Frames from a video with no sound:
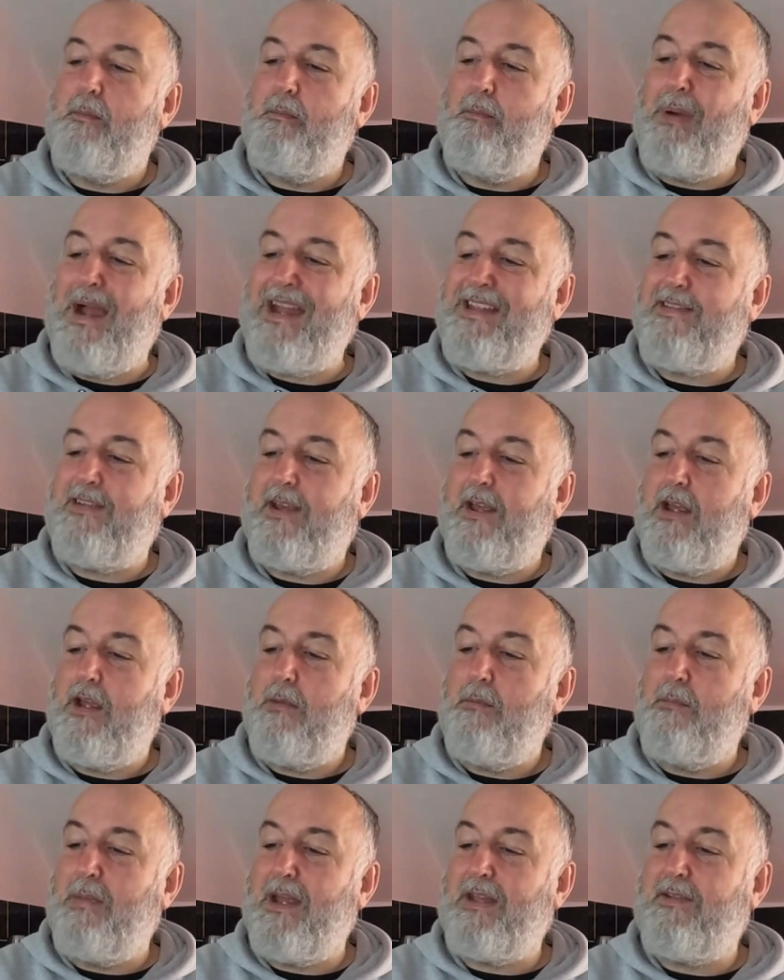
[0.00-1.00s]

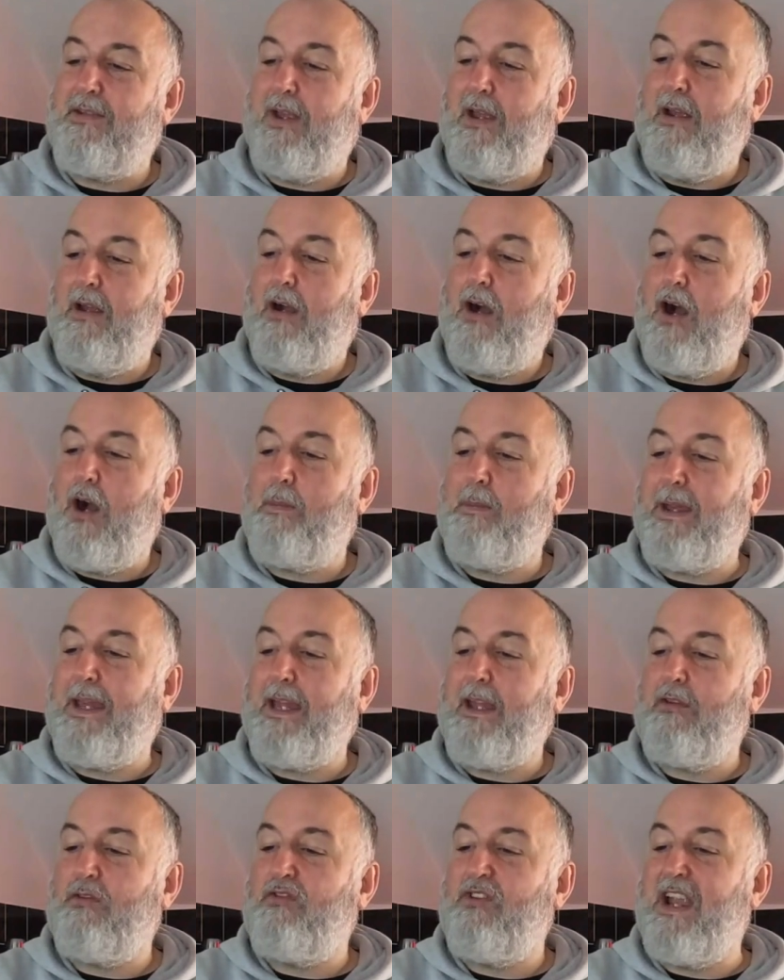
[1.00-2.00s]
Better Bitter.
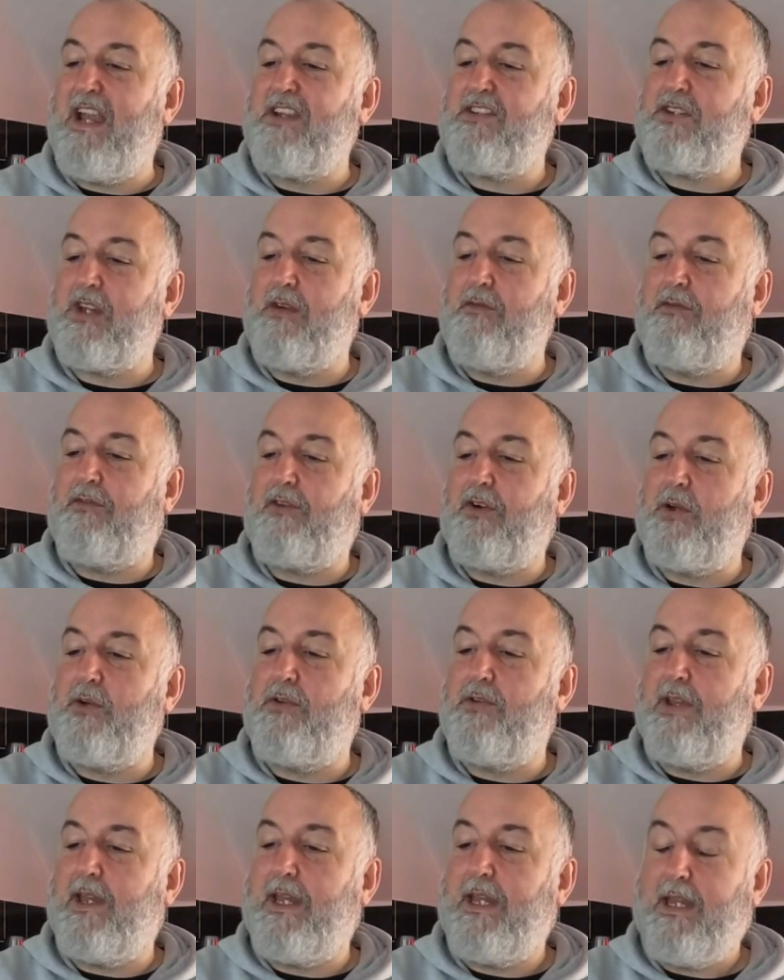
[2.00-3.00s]
Hoppy, rich and
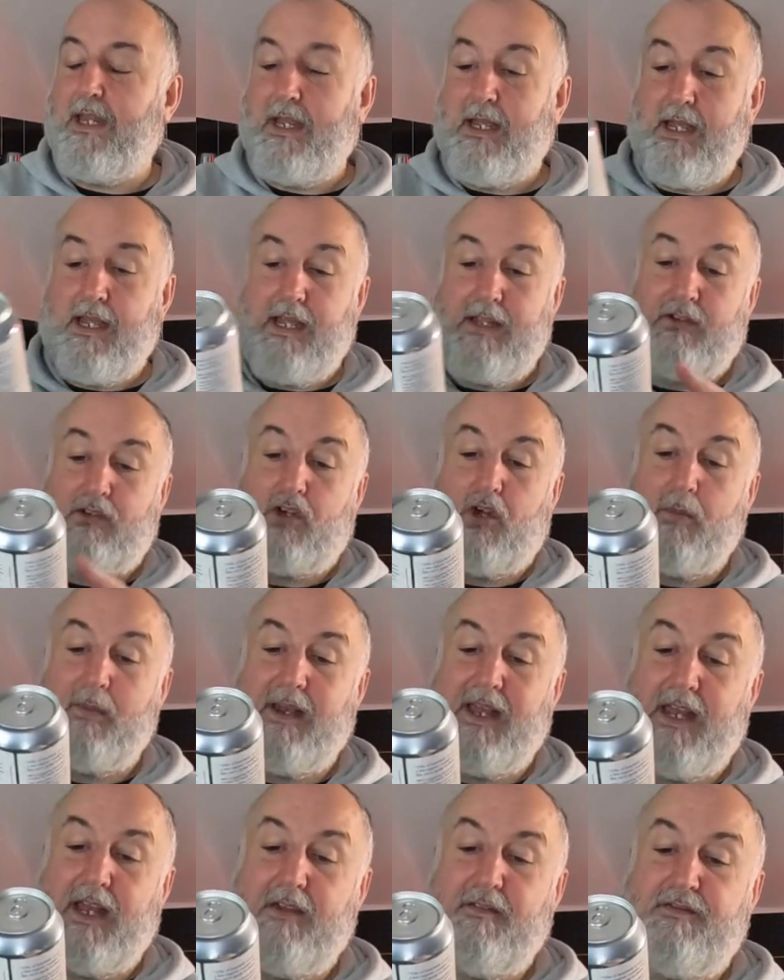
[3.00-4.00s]
fruity. It's
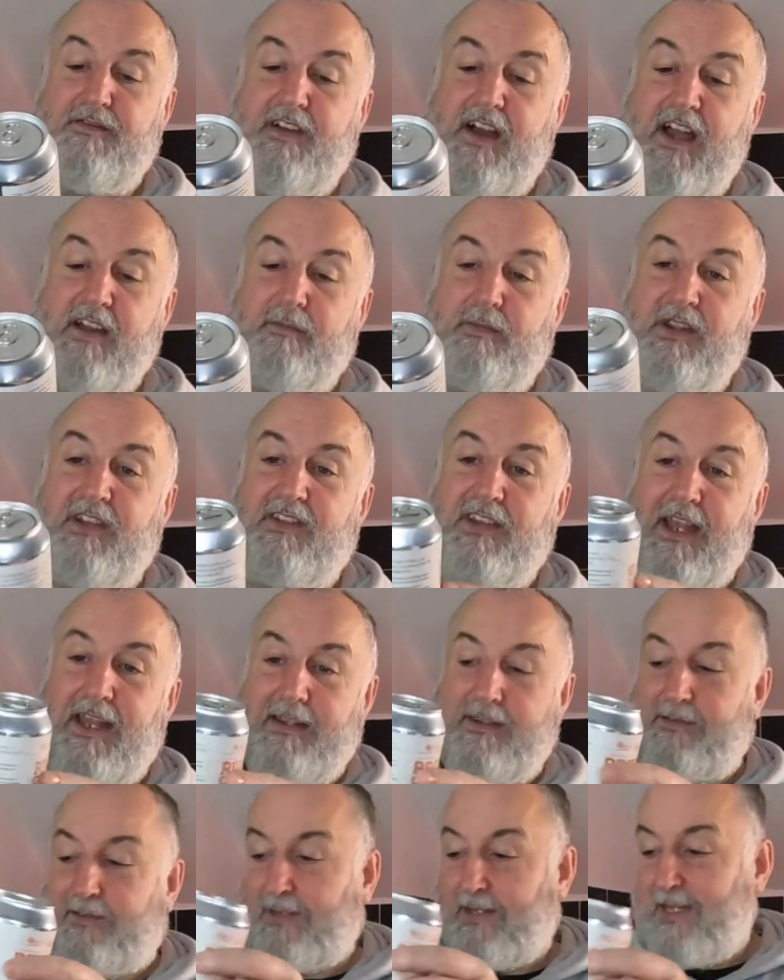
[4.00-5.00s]
coming in at
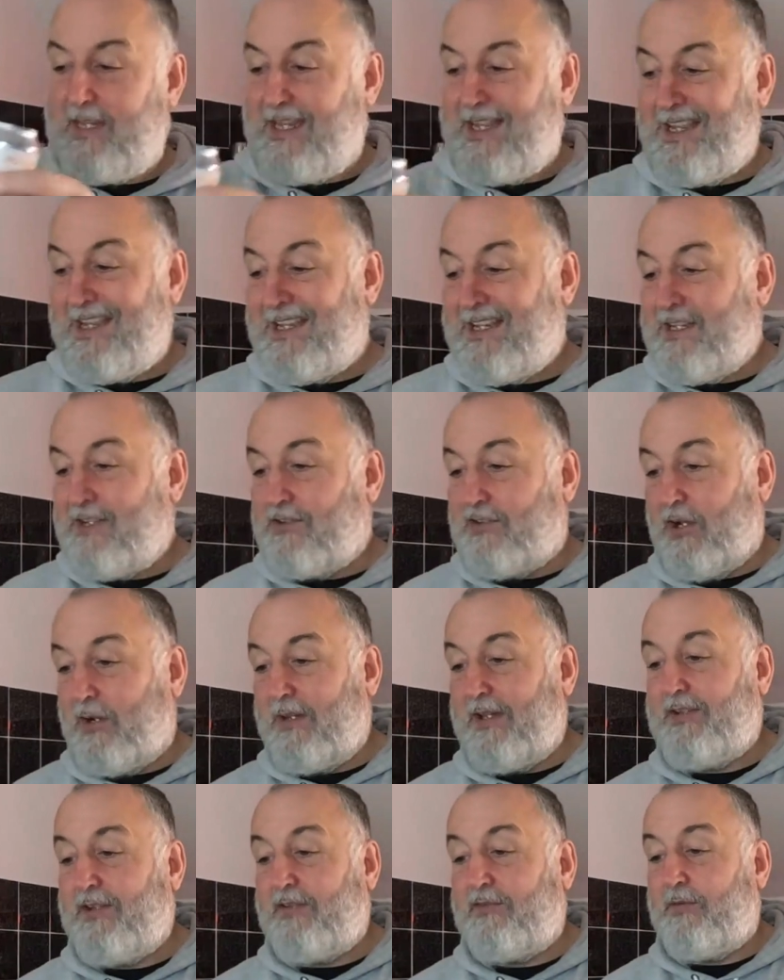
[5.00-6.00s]
5%. So
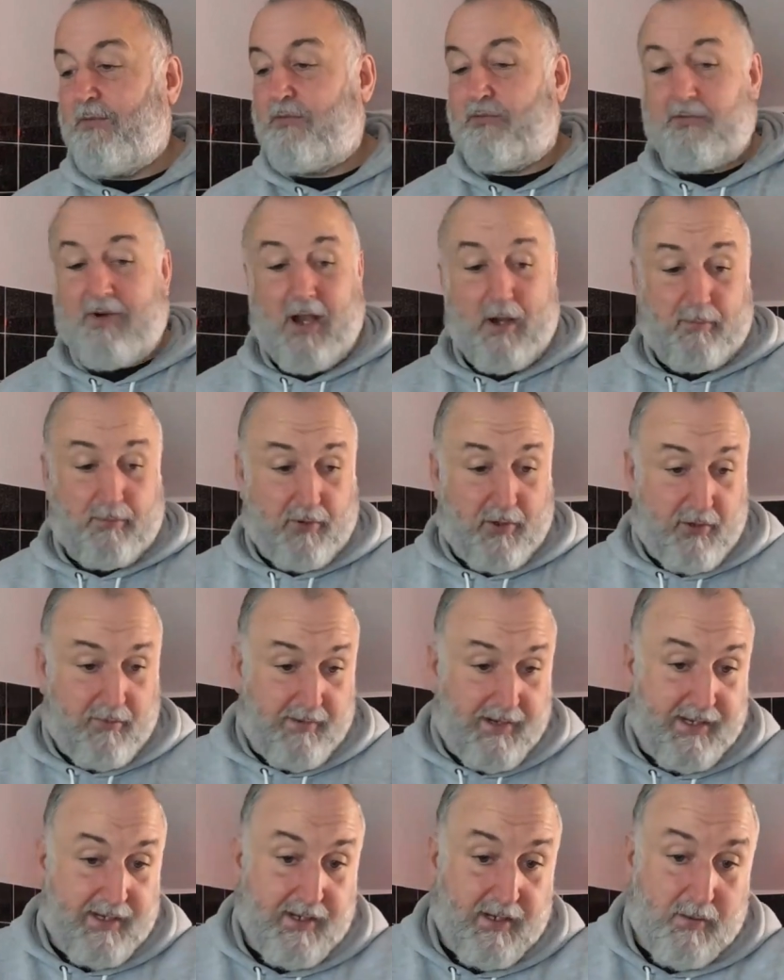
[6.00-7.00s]
this is from Stroud
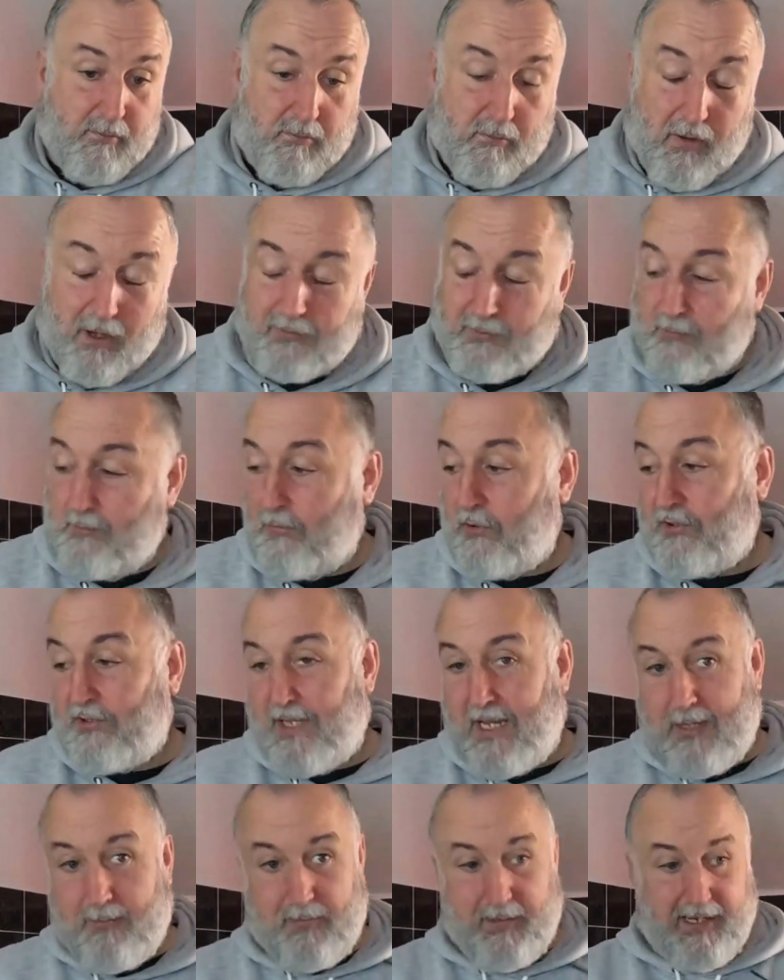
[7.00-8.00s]
Brewery. Modern
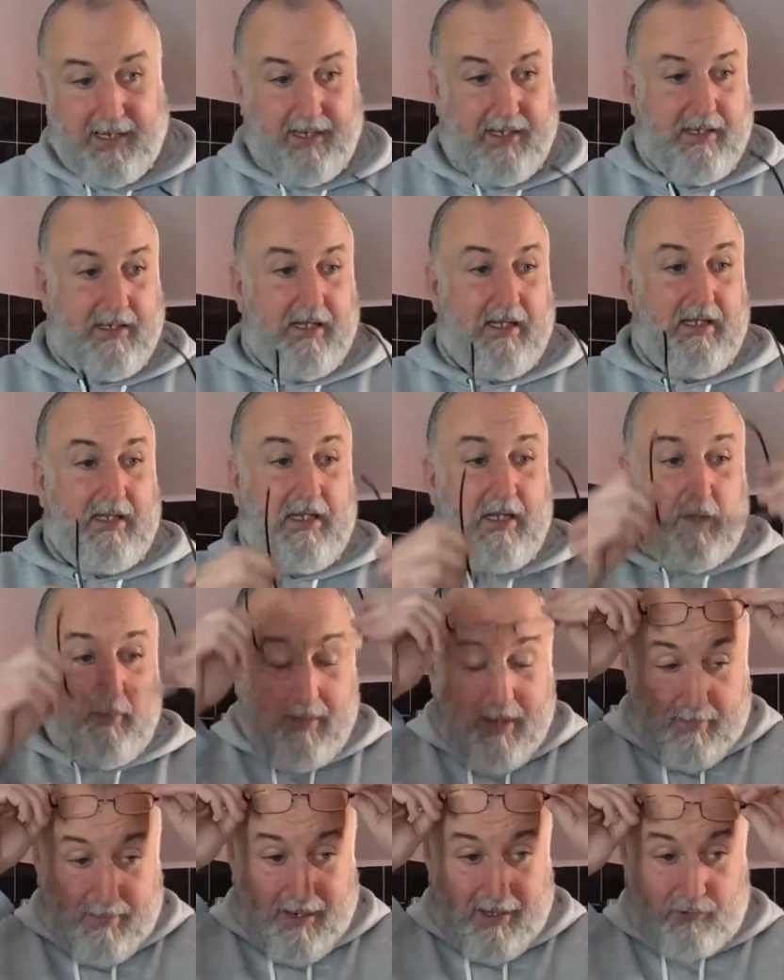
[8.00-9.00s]
Monday beer. A little
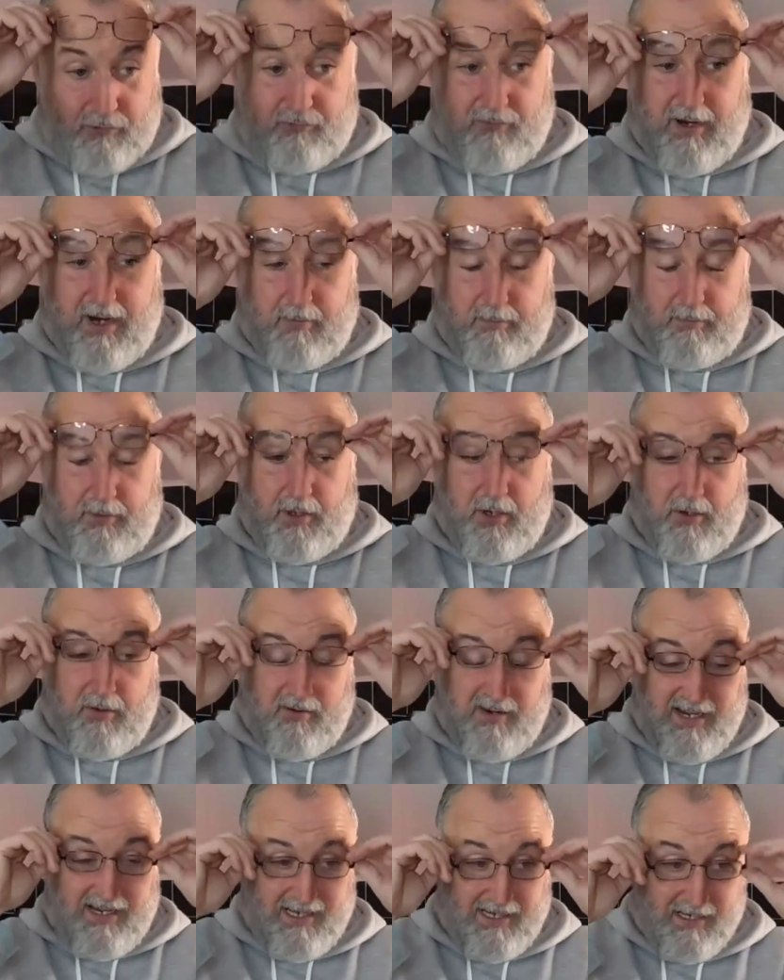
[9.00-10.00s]
bit about Stroud
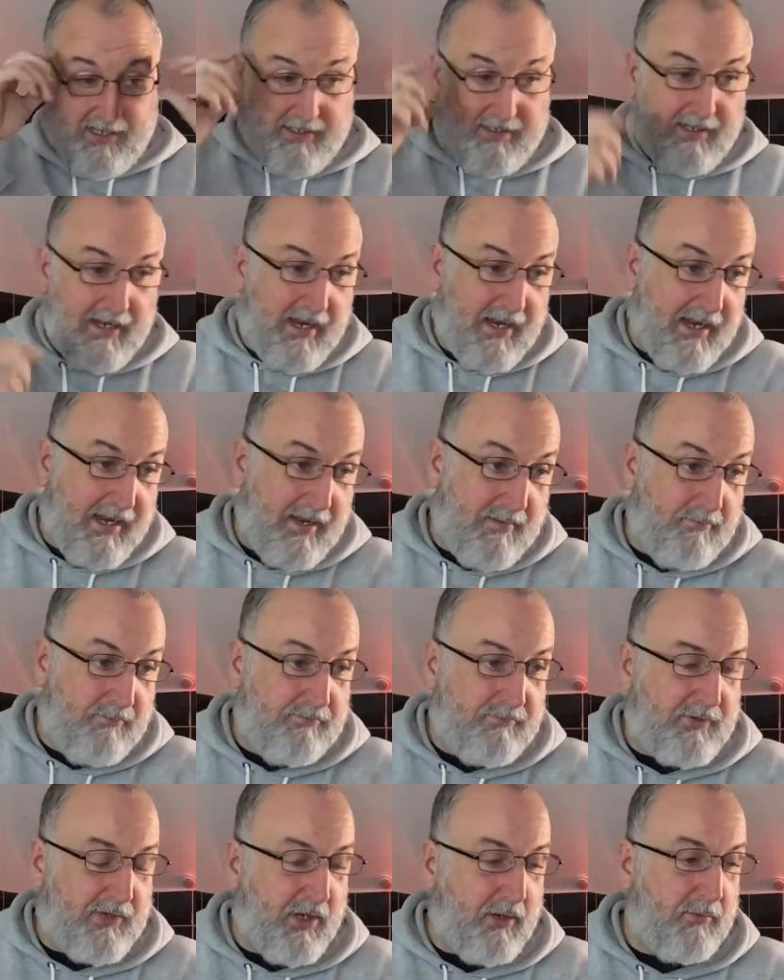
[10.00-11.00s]
Brewery.
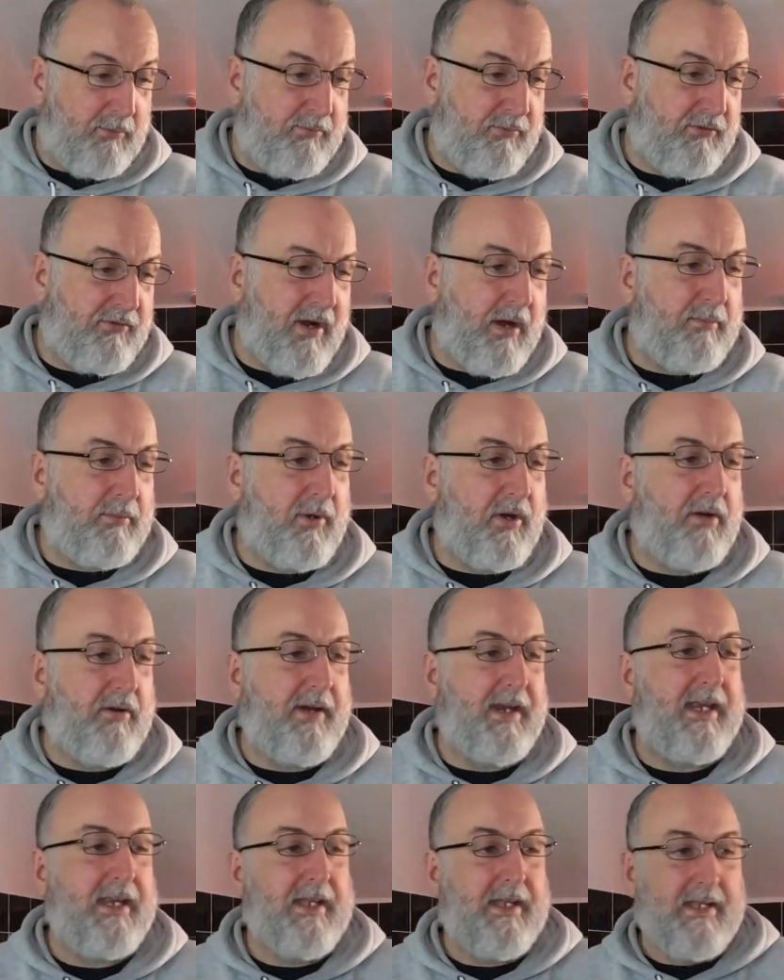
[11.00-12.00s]
So Stroud
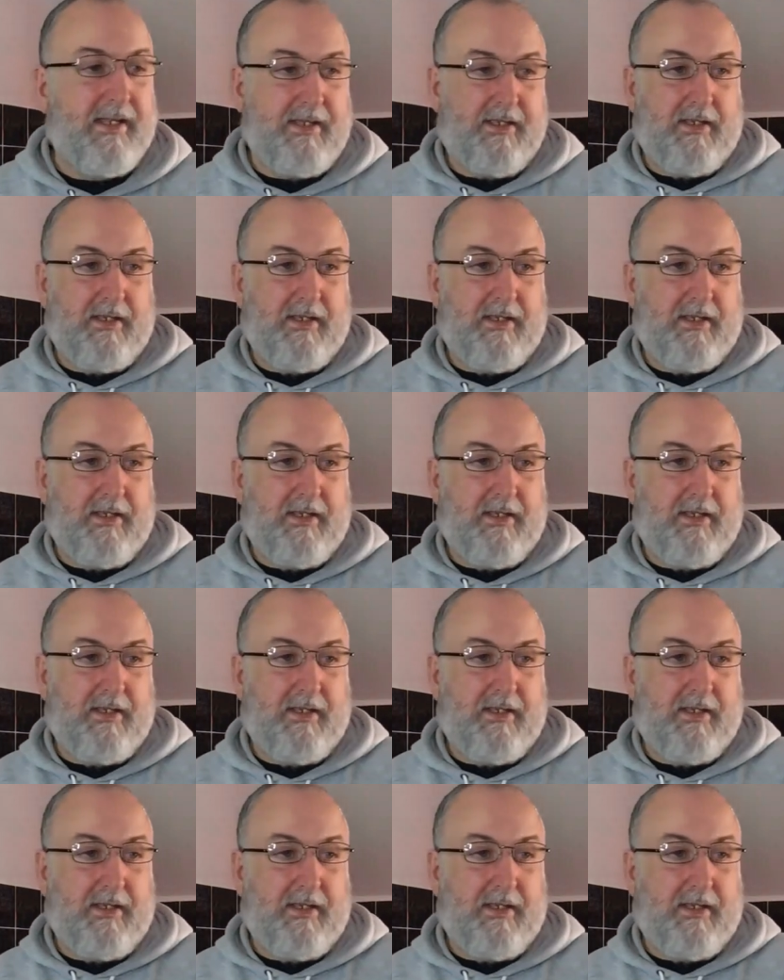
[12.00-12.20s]
Brewery